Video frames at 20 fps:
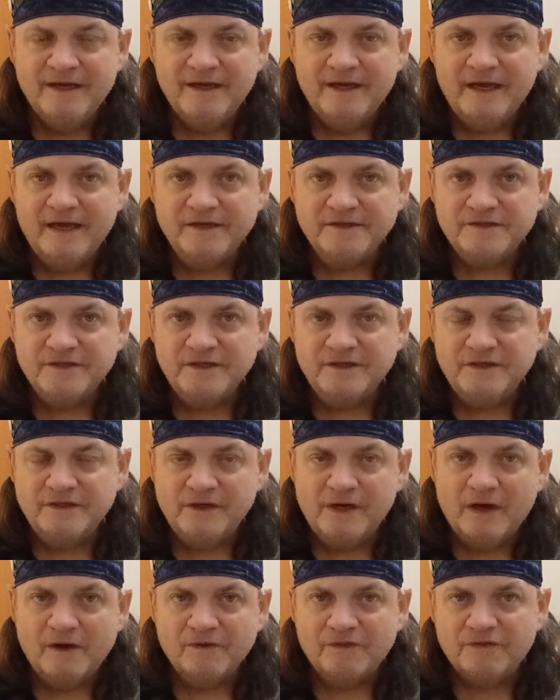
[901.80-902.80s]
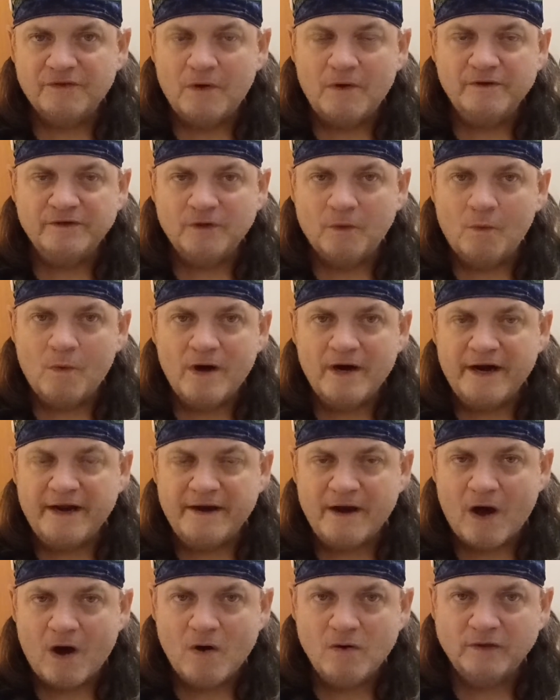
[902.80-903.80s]
is, you know, throwing the one and
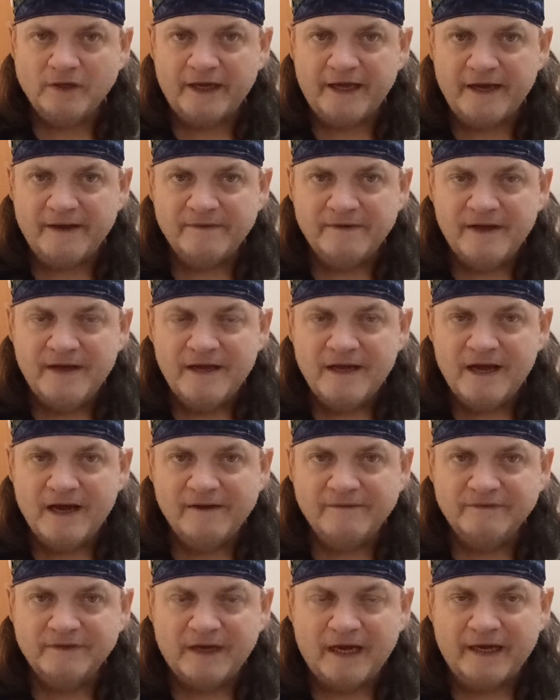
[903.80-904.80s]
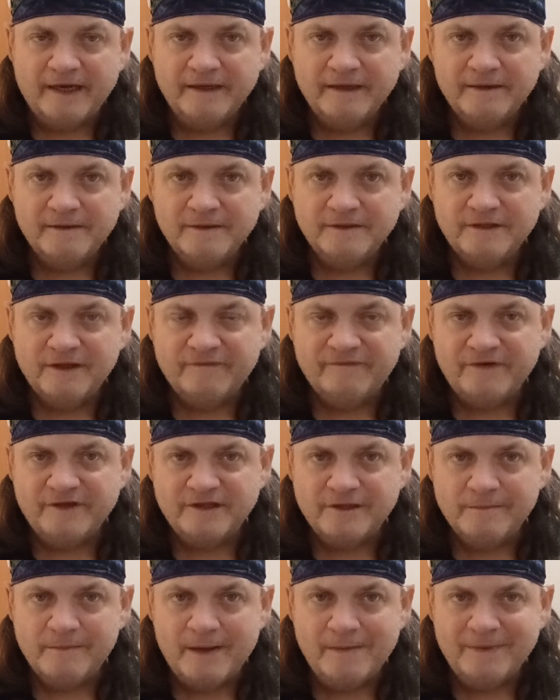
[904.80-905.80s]
only of like the Fifth
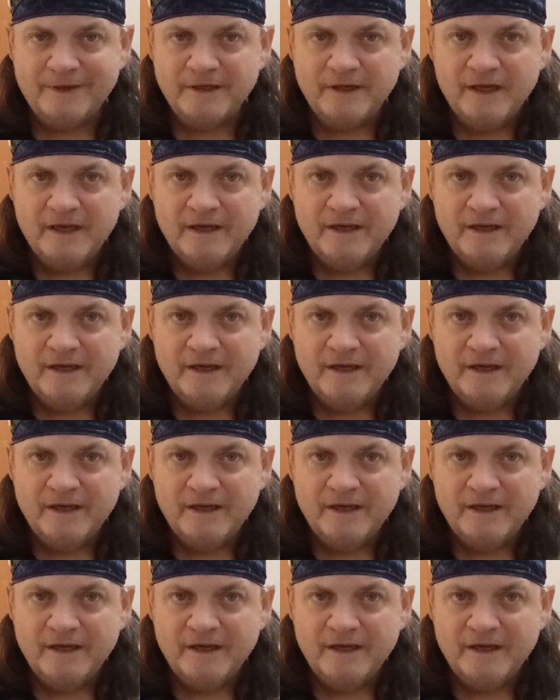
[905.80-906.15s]
Amendment.